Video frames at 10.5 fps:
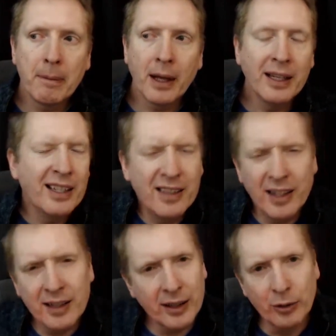And these
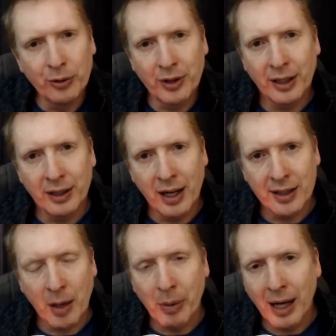days, I don't think
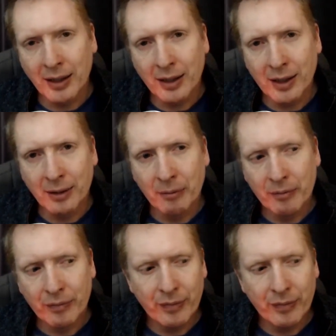that's a bad thing.